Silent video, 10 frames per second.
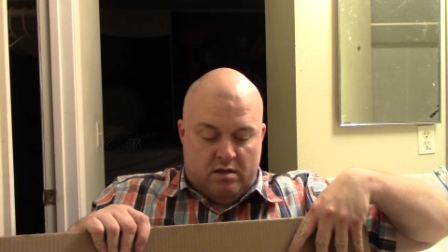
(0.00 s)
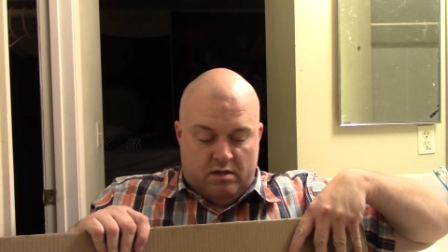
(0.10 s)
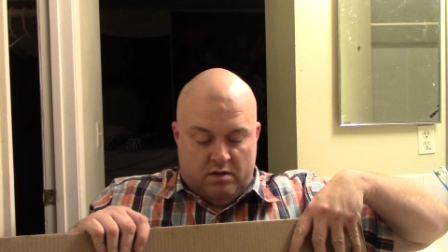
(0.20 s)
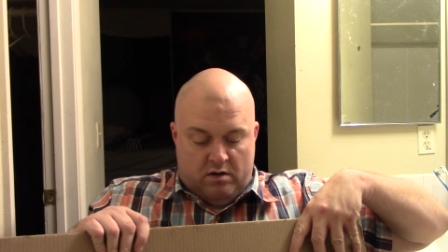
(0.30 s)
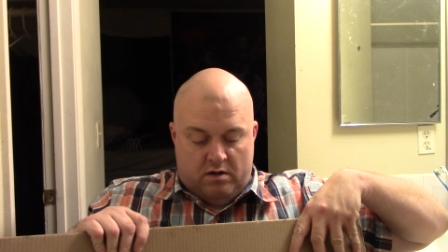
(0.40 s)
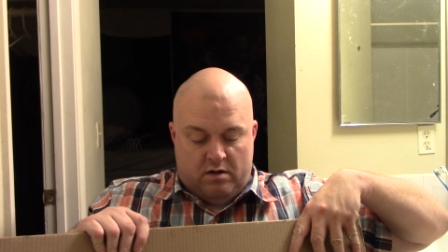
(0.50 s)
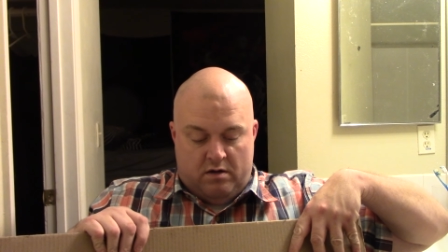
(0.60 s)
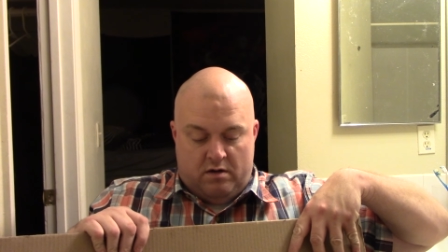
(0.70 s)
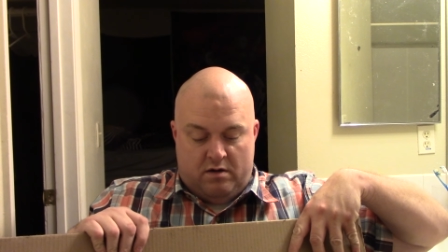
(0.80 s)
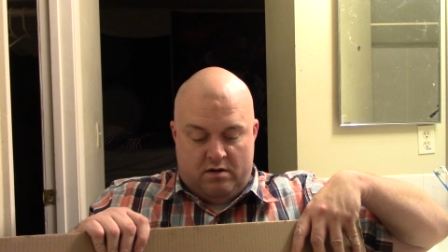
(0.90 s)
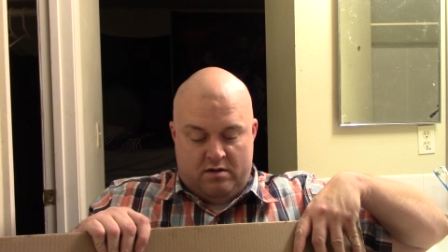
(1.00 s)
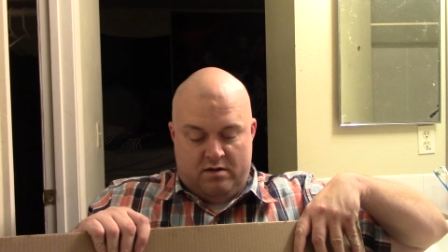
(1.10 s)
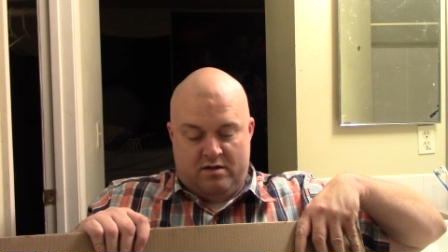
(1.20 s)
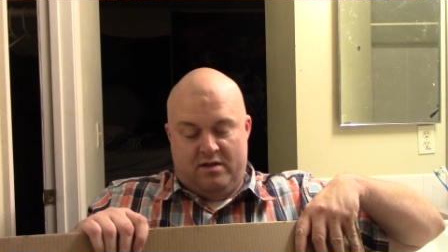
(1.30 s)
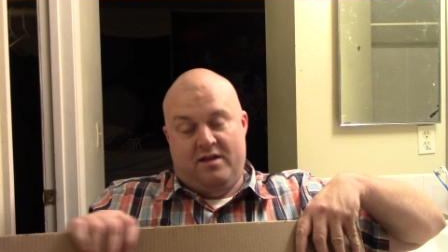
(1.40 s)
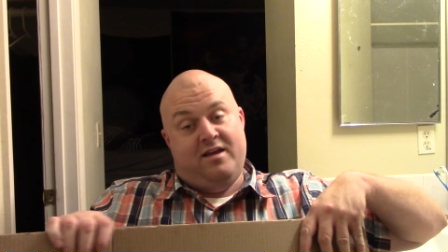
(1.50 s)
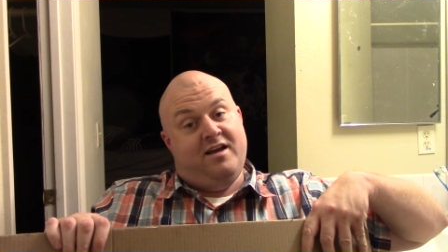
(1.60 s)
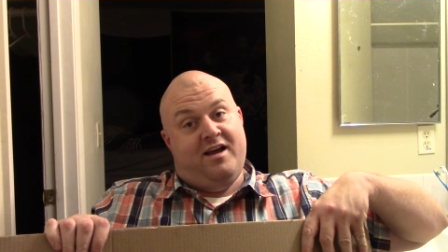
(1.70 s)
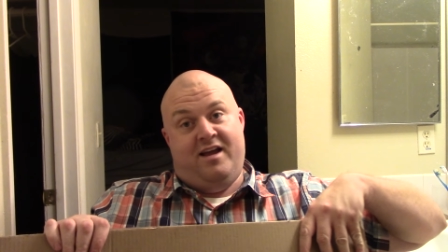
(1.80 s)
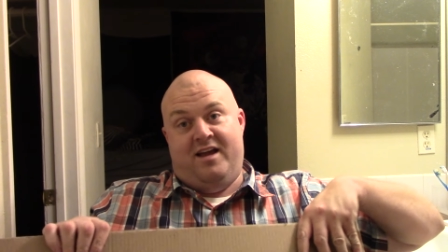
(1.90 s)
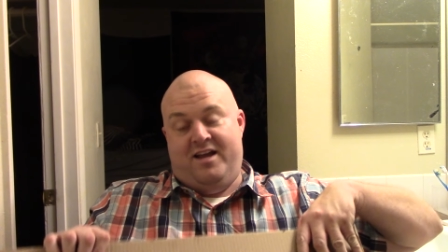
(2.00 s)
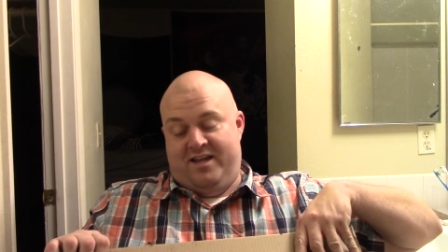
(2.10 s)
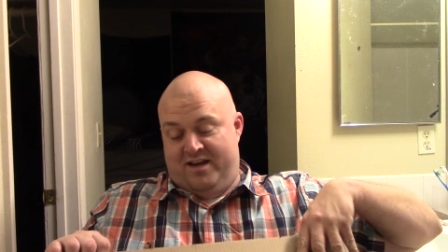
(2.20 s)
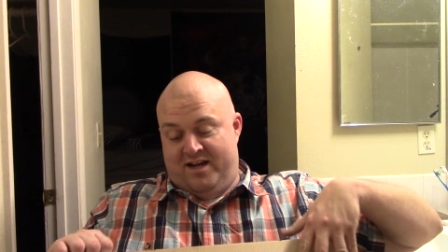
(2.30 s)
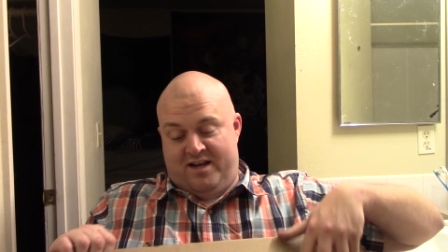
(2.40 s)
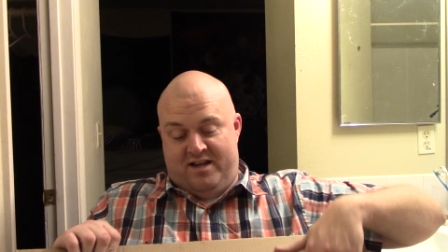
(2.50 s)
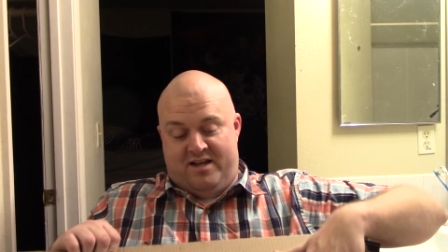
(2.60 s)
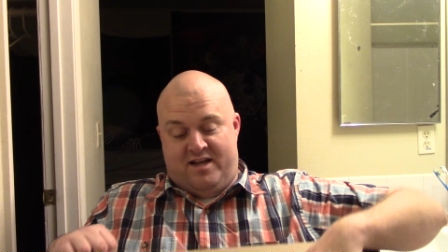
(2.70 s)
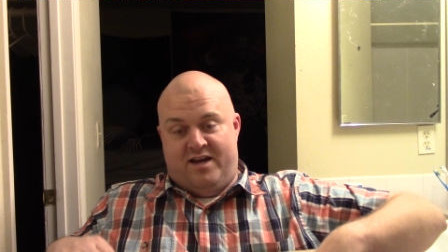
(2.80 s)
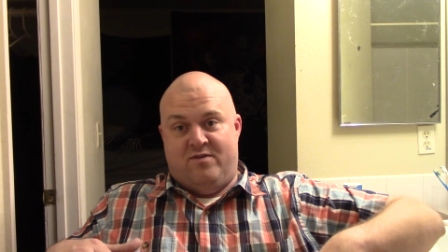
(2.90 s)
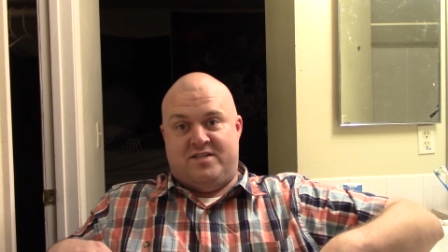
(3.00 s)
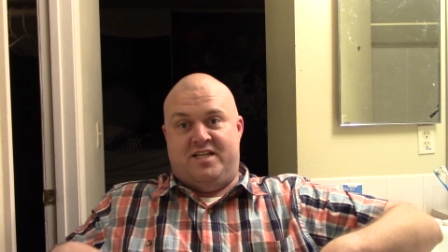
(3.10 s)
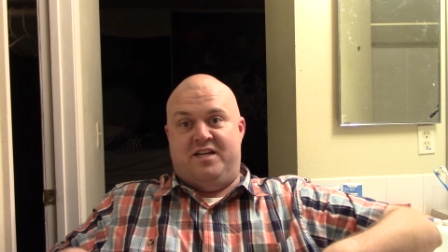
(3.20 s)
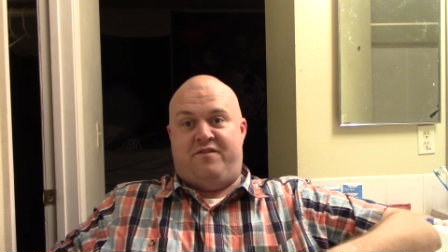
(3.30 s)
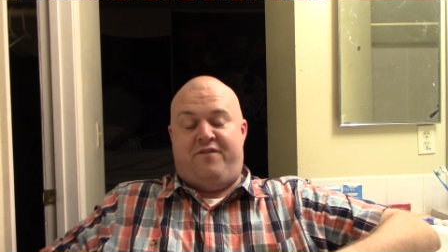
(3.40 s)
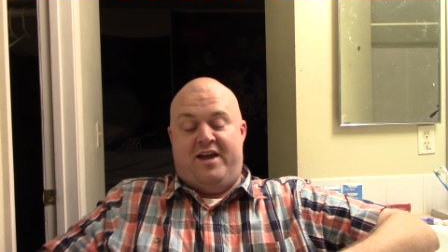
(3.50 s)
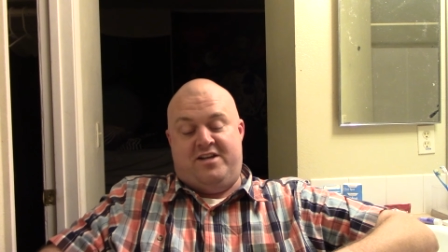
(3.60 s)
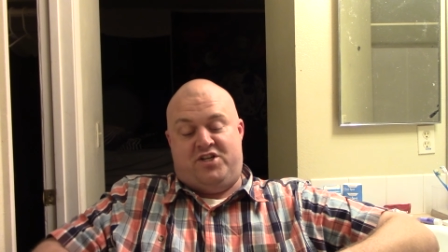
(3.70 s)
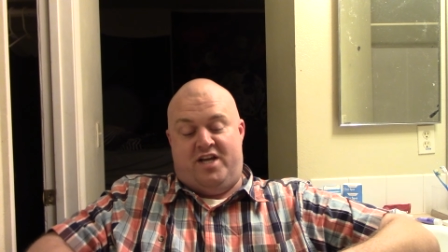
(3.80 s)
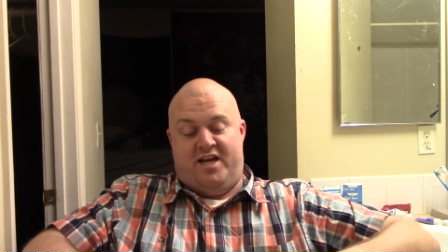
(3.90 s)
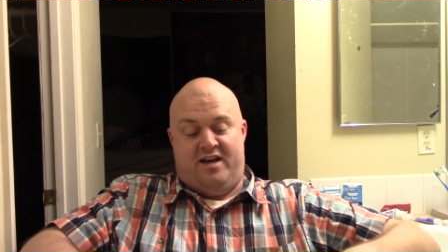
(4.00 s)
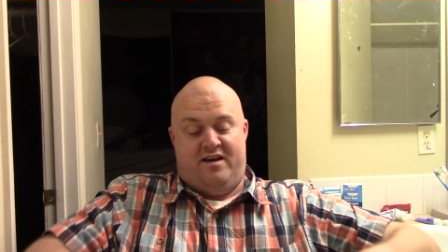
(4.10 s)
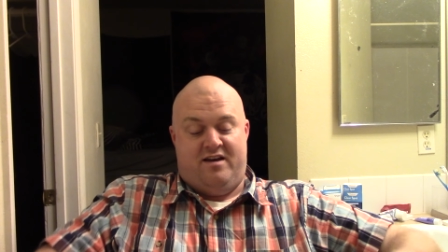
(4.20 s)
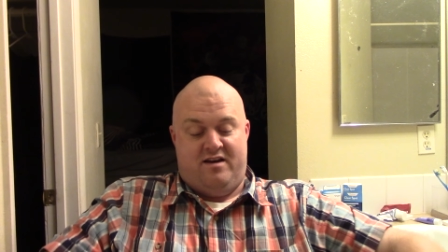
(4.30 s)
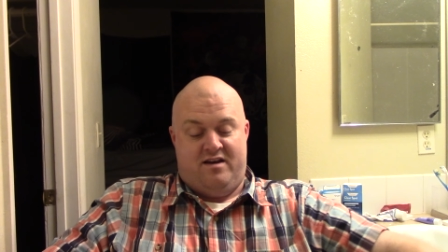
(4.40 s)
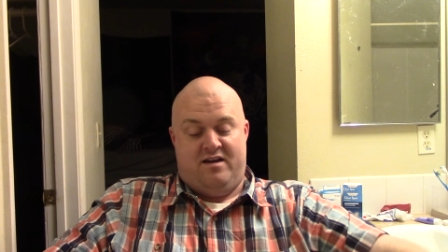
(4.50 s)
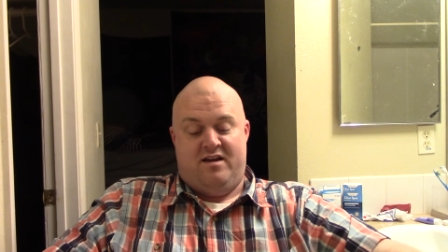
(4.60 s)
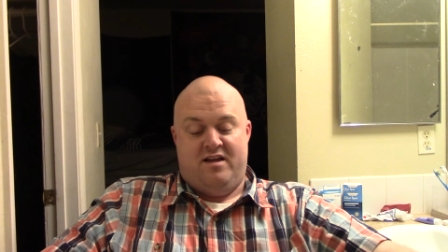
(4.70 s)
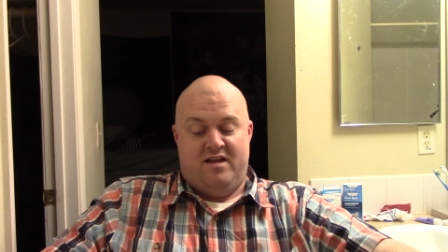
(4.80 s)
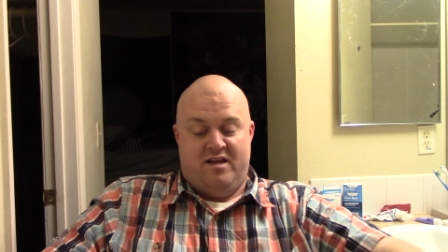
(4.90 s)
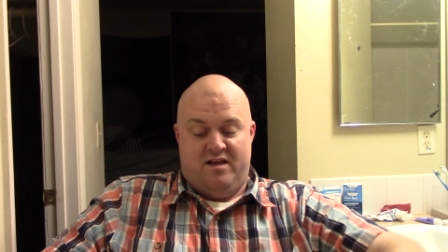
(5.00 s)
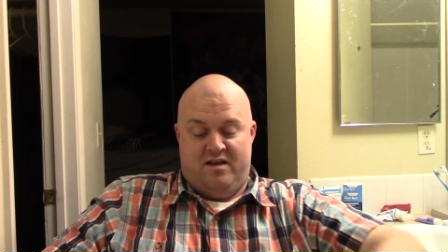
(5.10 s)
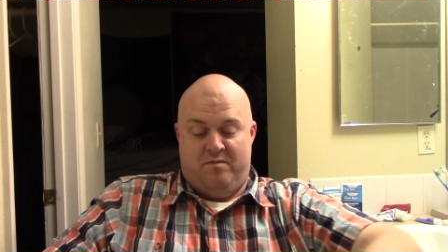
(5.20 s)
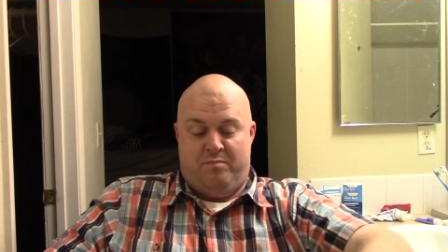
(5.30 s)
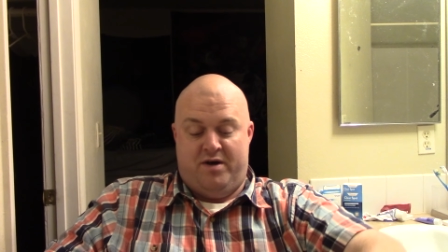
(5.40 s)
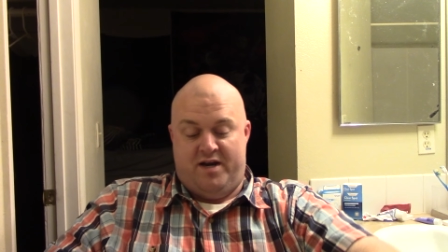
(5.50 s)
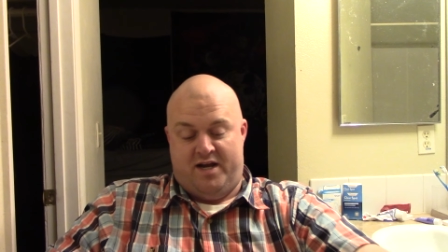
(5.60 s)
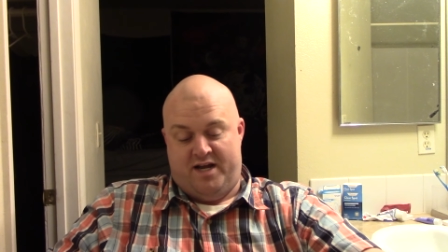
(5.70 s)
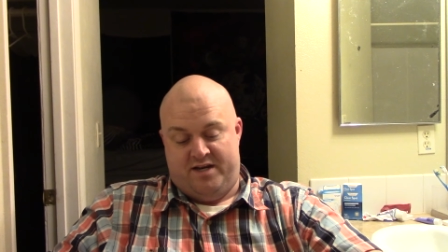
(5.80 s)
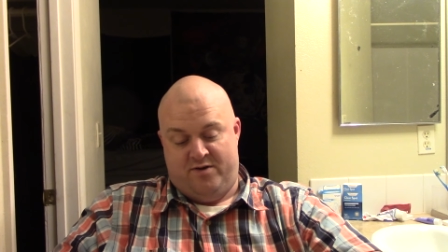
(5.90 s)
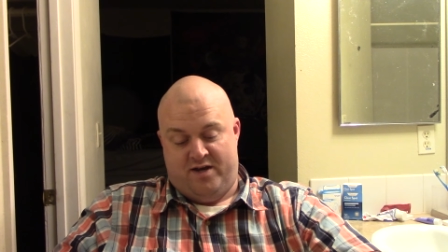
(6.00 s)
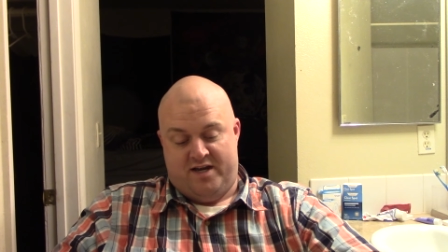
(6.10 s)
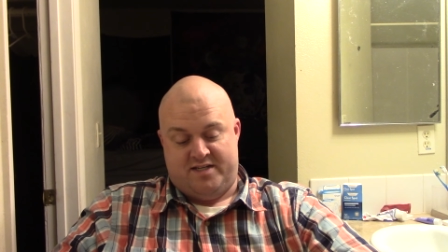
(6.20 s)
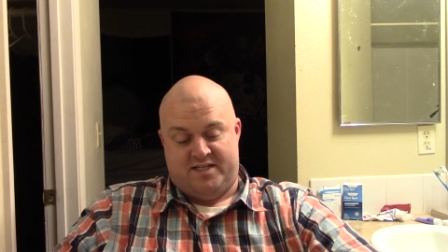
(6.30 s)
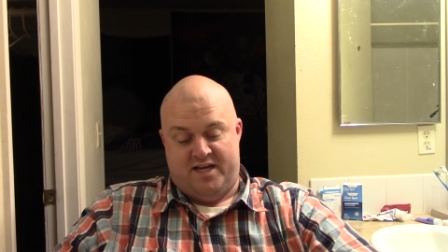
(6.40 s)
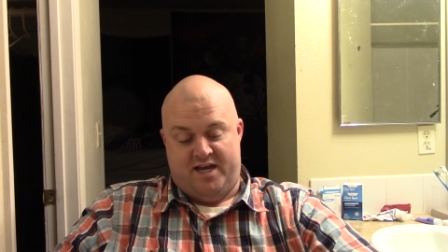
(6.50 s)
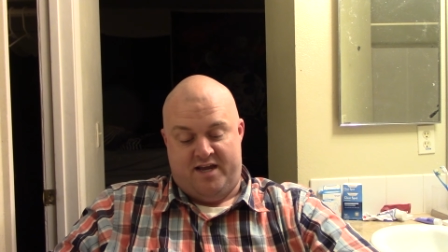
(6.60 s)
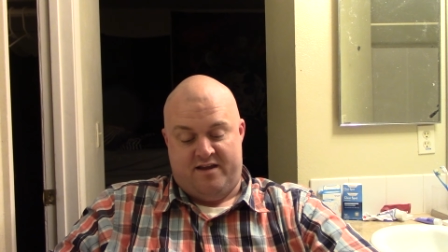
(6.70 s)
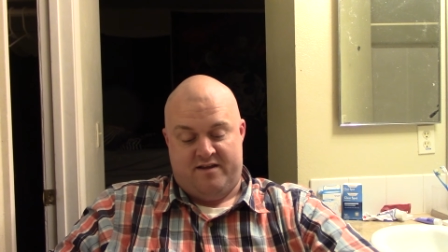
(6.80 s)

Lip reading: Oh, you know, I don't see his face yet, but I do gotta say,